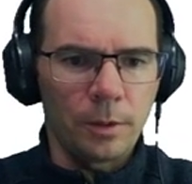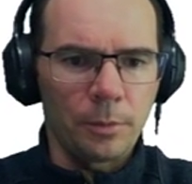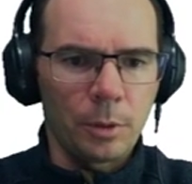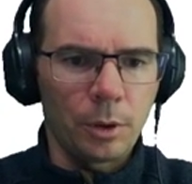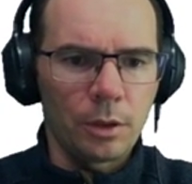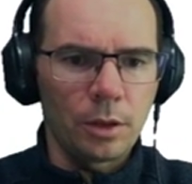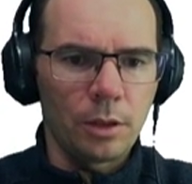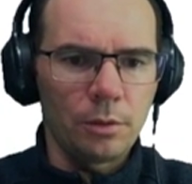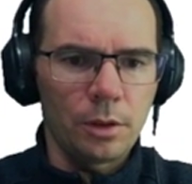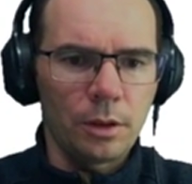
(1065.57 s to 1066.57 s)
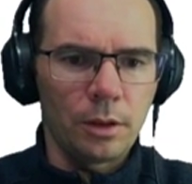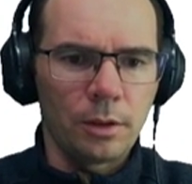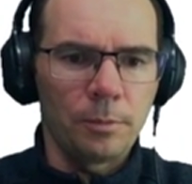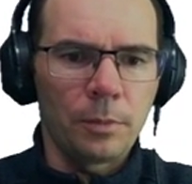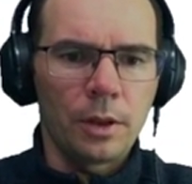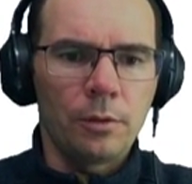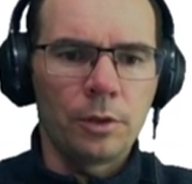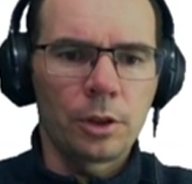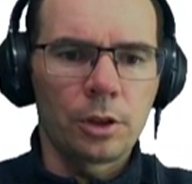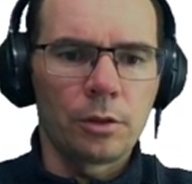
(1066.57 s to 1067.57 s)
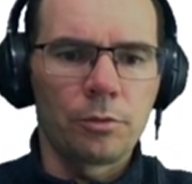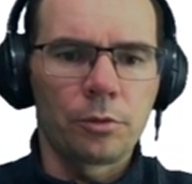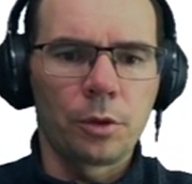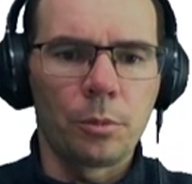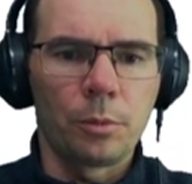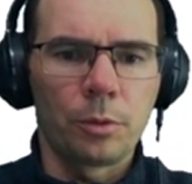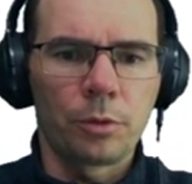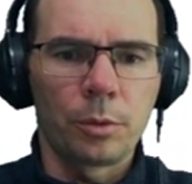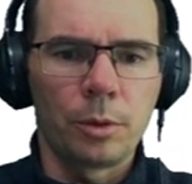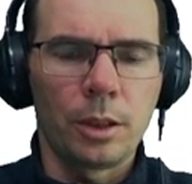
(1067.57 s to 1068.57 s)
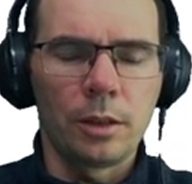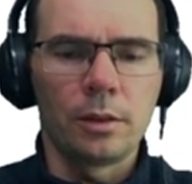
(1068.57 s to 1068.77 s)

we're going to use the function from the